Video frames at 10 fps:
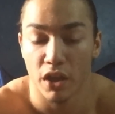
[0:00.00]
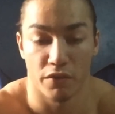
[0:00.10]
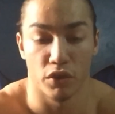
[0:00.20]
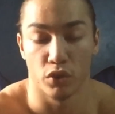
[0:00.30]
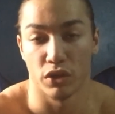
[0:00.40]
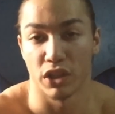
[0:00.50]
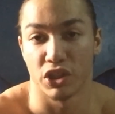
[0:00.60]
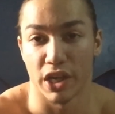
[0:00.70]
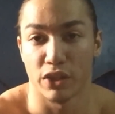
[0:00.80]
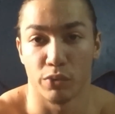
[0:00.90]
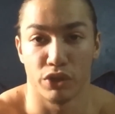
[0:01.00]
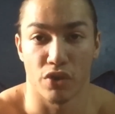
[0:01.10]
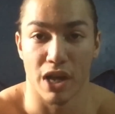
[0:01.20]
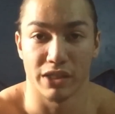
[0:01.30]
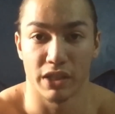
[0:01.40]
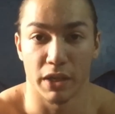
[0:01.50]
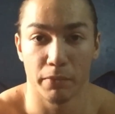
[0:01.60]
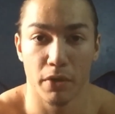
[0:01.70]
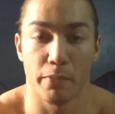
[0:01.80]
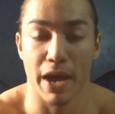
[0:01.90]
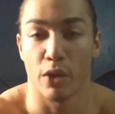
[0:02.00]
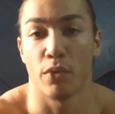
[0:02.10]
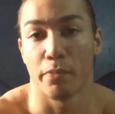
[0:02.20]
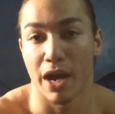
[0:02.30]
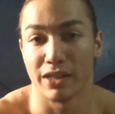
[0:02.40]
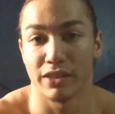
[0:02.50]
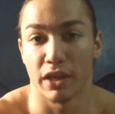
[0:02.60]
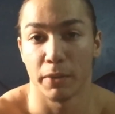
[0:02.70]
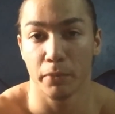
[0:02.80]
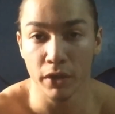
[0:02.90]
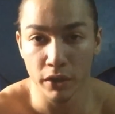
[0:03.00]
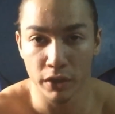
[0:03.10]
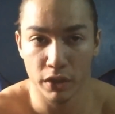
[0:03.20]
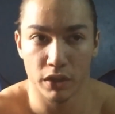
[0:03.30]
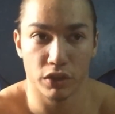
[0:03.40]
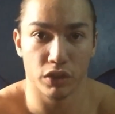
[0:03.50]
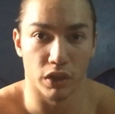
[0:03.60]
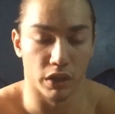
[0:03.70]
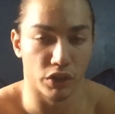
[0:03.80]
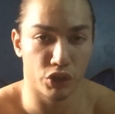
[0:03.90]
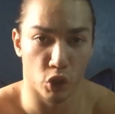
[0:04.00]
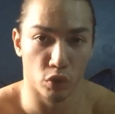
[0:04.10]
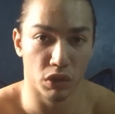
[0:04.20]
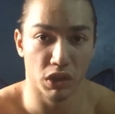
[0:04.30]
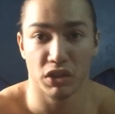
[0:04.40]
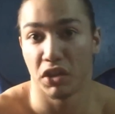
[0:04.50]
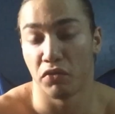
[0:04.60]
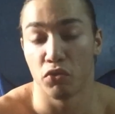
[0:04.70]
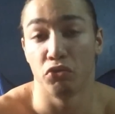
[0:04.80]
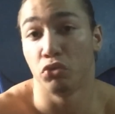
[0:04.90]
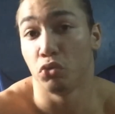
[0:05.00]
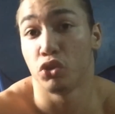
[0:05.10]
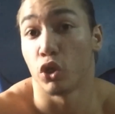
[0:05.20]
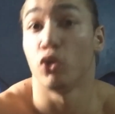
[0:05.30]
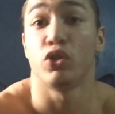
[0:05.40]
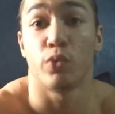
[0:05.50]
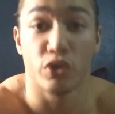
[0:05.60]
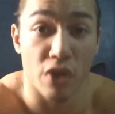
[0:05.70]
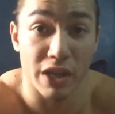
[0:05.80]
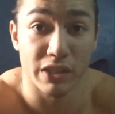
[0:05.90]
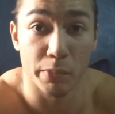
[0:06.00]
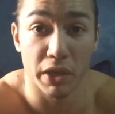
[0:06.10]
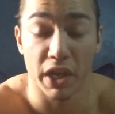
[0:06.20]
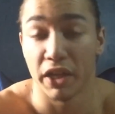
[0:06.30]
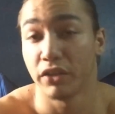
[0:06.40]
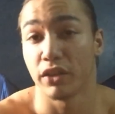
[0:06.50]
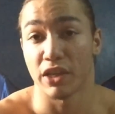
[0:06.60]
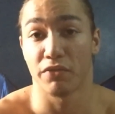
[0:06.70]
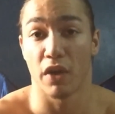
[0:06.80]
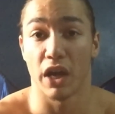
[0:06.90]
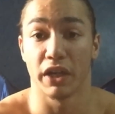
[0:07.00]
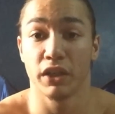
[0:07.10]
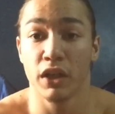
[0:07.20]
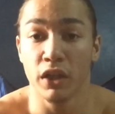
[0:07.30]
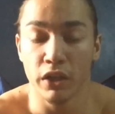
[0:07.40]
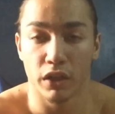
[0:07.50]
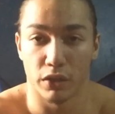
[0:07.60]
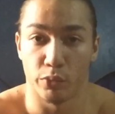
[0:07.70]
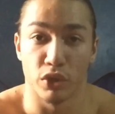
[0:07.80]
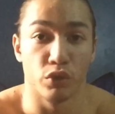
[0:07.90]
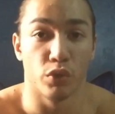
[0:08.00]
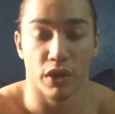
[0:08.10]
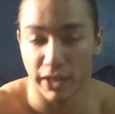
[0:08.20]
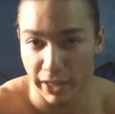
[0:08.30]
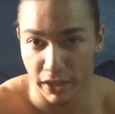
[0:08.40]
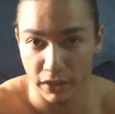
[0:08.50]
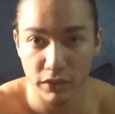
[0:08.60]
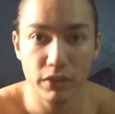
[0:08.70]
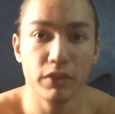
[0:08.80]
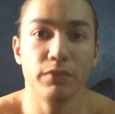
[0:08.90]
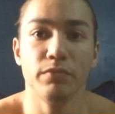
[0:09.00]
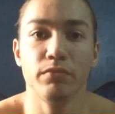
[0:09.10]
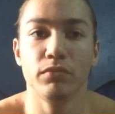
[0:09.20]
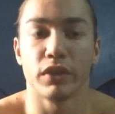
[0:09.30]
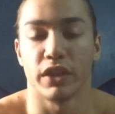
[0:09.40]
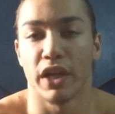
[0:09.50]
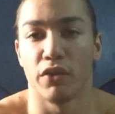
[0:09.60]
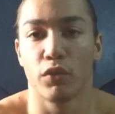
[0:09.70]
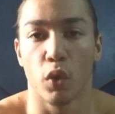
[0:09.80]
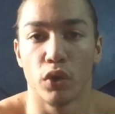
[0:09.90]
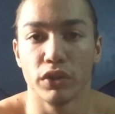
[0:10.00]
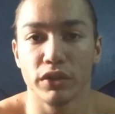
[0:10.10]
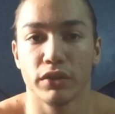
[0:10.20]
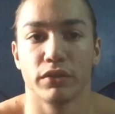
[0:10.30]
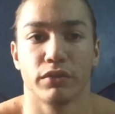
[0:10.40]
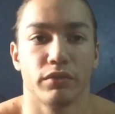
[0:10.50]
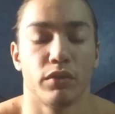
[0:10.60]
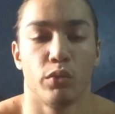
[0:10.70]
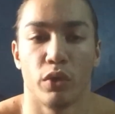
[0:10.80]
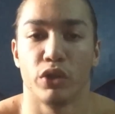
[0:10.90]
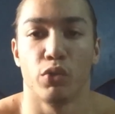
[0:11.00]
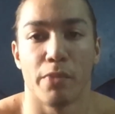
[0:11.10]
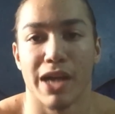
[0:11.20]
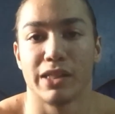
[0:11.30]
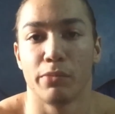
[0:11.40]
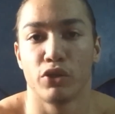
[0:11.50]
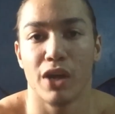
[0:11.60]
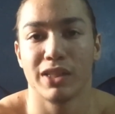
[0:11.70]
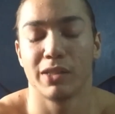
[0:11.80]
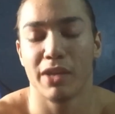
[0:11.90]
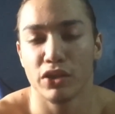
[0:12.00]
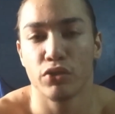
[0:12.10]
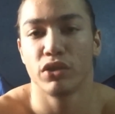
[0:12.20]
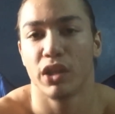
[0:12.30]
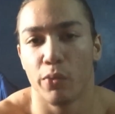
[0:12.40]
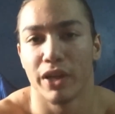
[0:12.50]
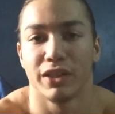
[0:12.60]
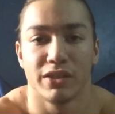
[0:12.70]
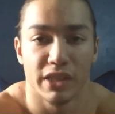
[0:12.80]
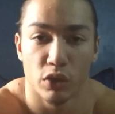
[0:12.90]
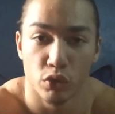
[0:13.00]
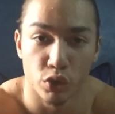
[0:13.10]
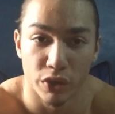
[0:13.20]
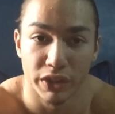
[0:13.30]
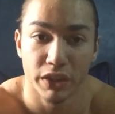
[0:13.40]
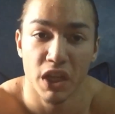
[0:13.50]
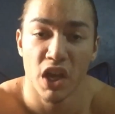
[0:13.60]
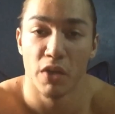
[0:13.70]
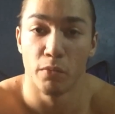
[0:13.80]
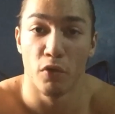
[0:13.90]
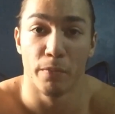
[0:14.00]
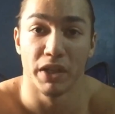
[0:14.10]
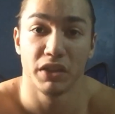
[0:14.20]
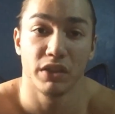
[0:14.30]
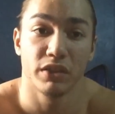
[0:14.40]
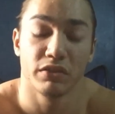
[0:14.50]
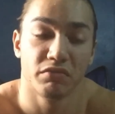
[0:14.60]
If you're doing the chest with tricep, back with bicep, shoulders, if you do shoulders with tricep again, that's fine. When you do your legs, and then of course when you do bicep and tricep, that's usually when single joint movements